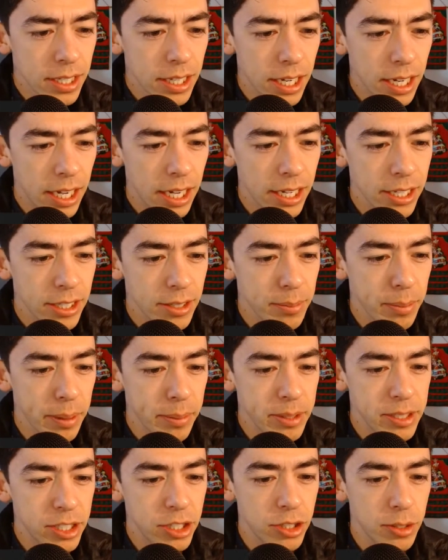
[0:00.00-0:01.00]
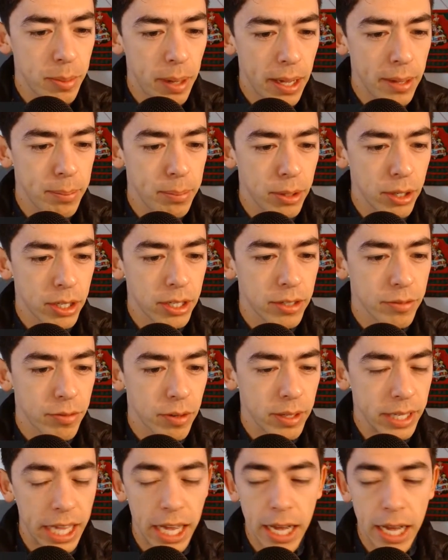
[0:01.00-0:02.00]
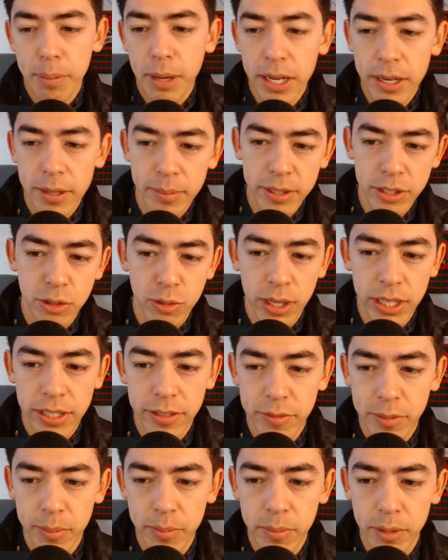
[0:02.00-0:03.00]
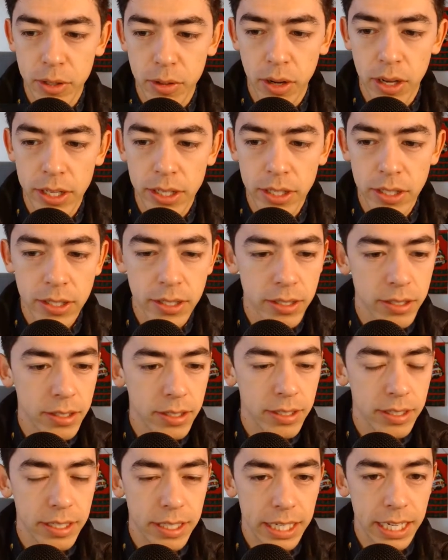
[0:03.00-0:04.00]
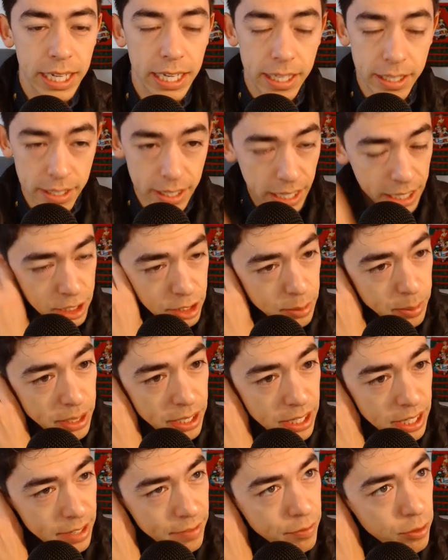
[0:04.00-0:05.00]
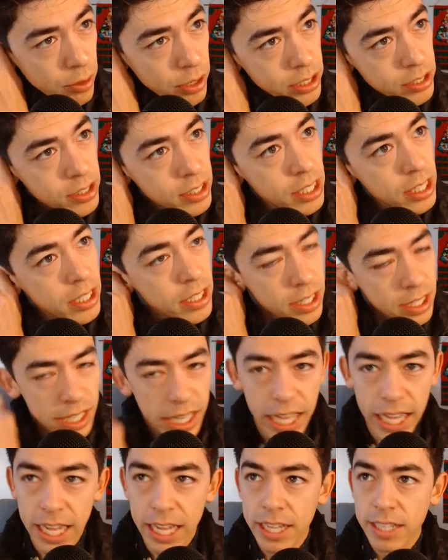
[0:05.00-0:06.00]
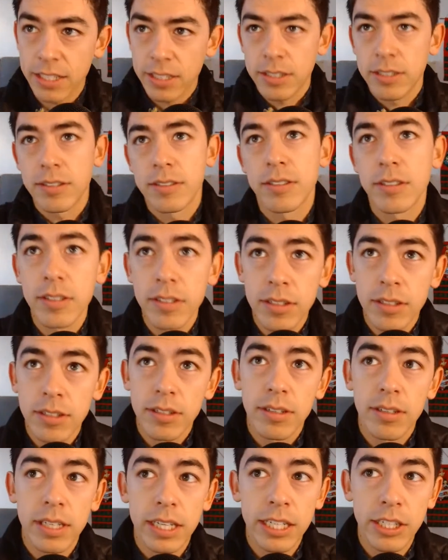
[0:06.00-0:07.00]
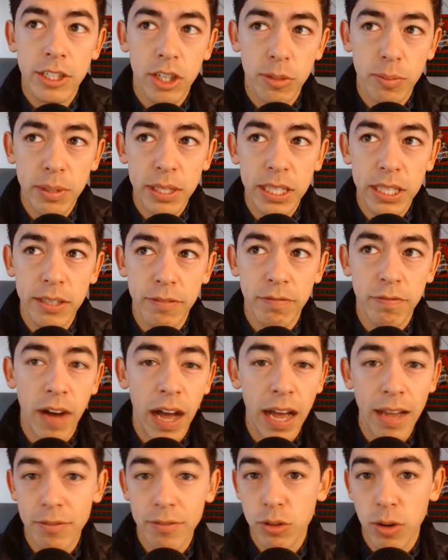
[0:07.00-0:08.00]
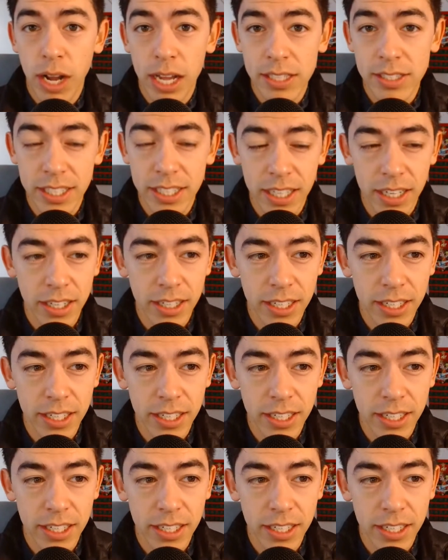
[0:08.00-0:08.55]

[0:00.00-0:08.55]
Uh, maybe said you buy a book from yeah, I bought them directly from McGraw Hill, and I submitted an invoice, and it took me five tries to get